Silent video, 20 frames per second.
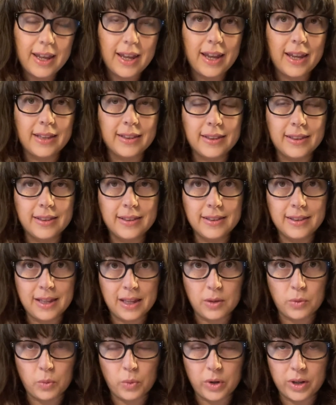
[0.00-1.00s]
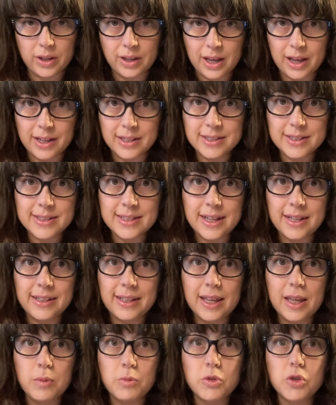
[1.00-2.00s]
And then what God said
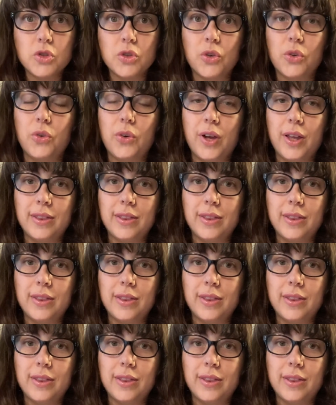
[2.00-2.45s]
came true,